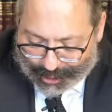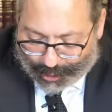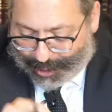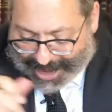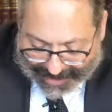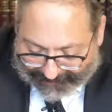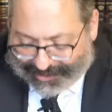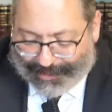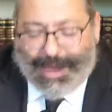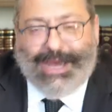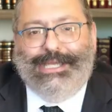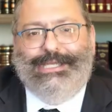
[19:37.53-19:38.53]
Or
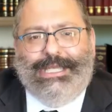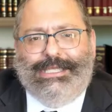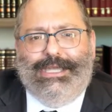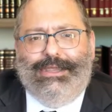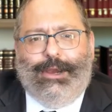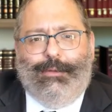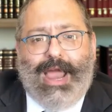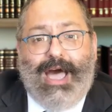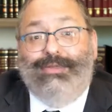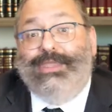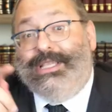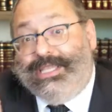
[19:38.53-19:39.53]
everybody sits on the
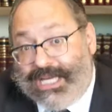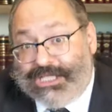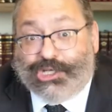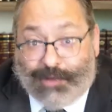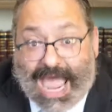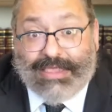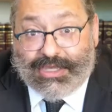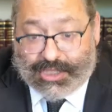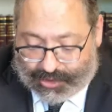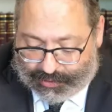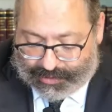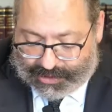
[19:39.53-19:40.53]
ground, the teacher and the
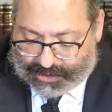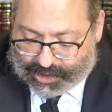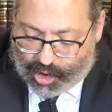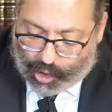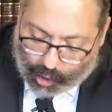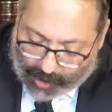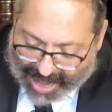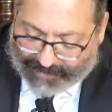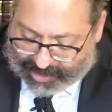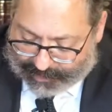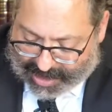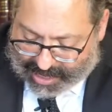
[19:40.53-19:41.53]
students, or
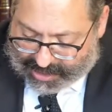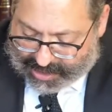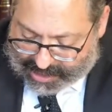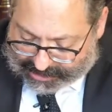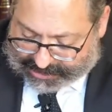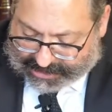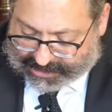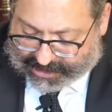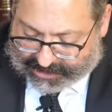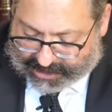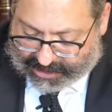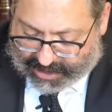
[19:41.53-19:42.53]
everybody sits
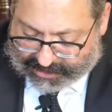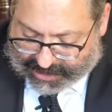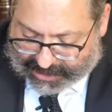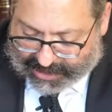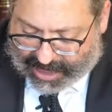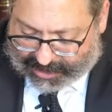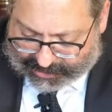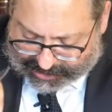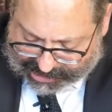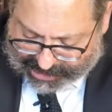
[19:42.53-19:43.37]
in t- and, and on